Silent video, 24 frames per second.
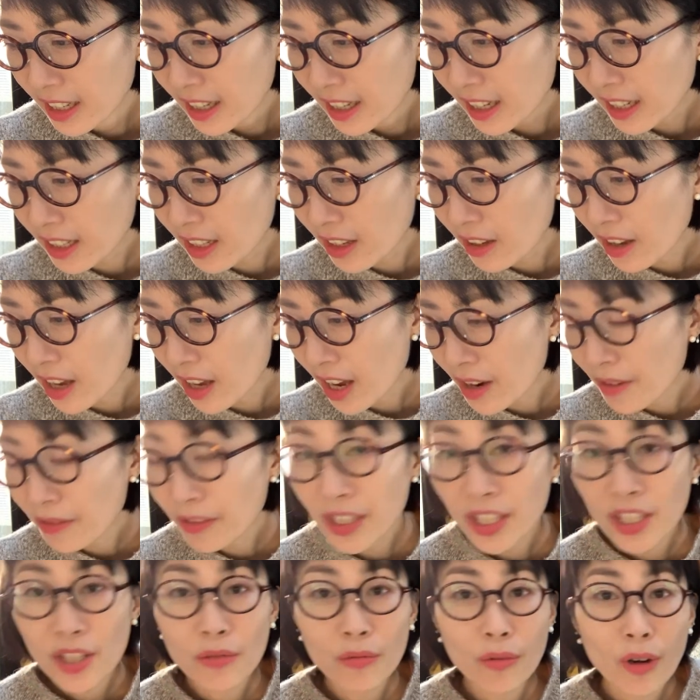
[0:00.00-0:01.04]
Hello,
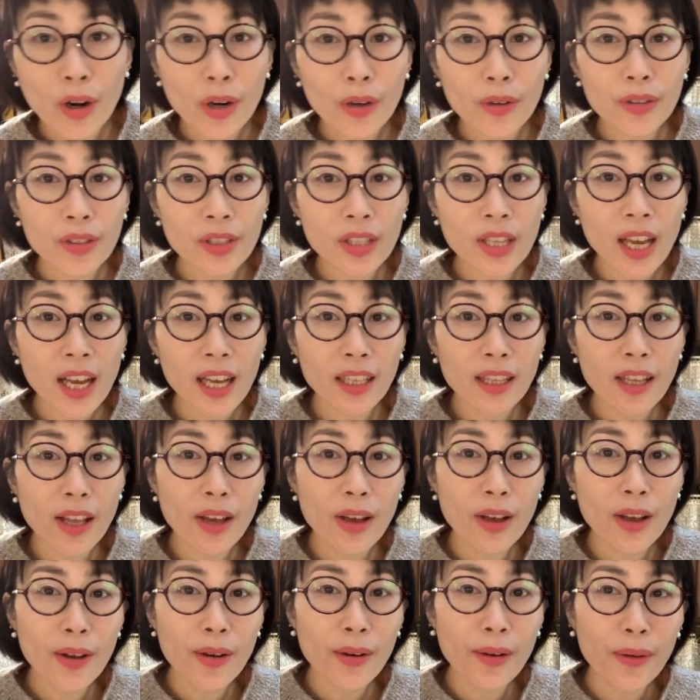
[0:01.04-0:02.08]
Irish Rose.
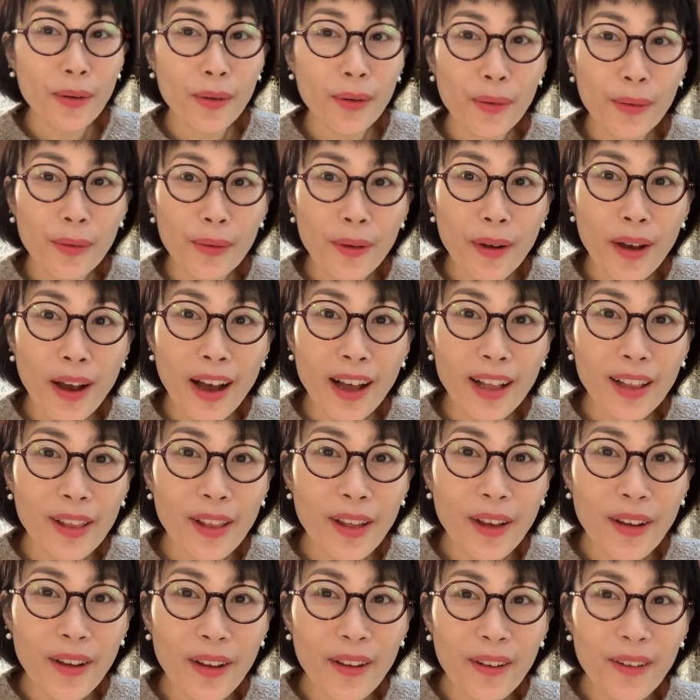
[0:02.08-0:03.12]
Hello.
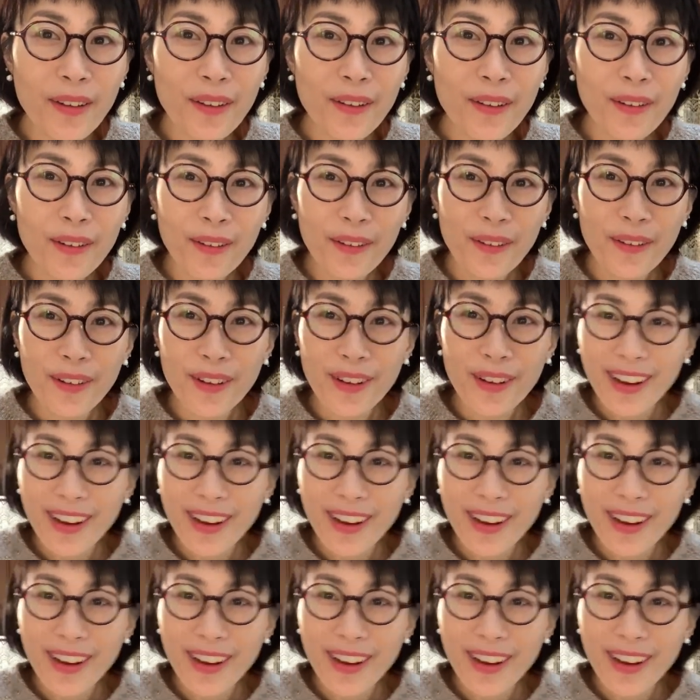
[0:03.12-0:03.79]
Hello.